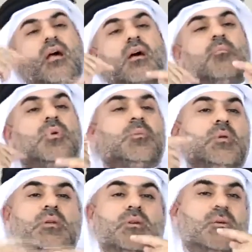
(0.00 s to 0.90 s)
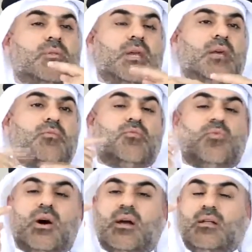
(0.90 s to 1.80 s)
People know, they
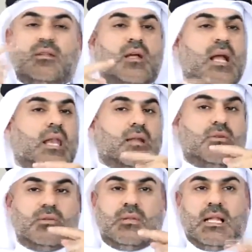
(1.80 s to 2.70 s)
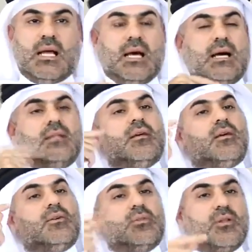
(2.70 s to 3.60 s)
find a good land, a
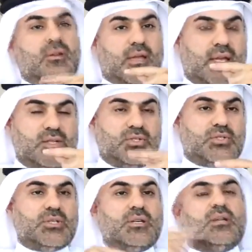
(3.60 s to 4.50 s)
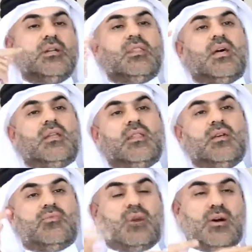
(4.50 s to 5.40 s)
good location, then they
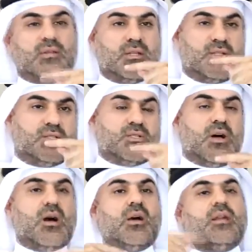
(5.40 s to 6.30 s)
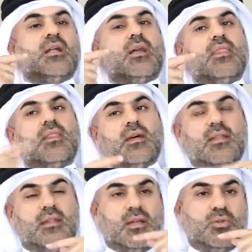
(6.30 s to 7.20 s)
find the design, and then
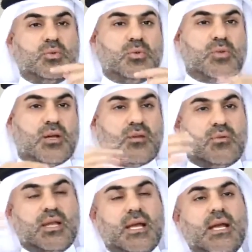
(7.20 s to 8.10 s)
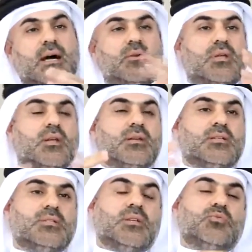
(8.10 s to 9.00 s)
they do their layout and
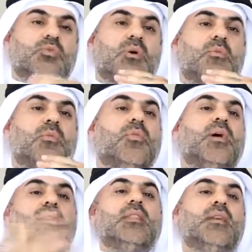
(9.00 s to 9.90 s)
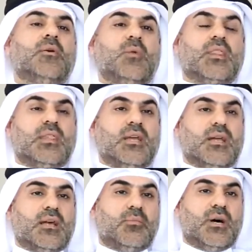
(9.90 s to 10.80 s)
etc. Then they will think
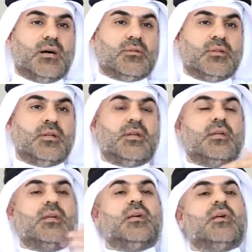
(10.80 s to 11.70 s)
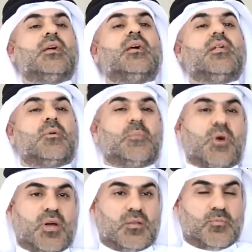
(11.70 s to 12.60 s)
about the
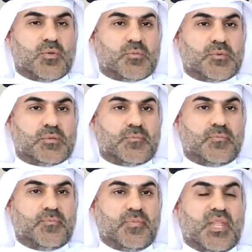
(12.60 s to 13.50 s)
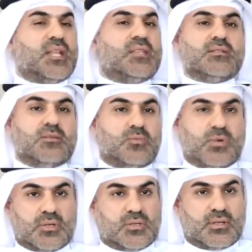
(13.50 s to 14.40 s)
pocket people. It doesn't
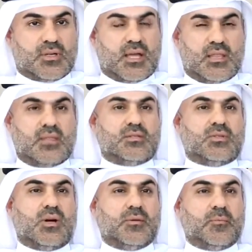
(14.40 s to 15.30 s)
work at this time.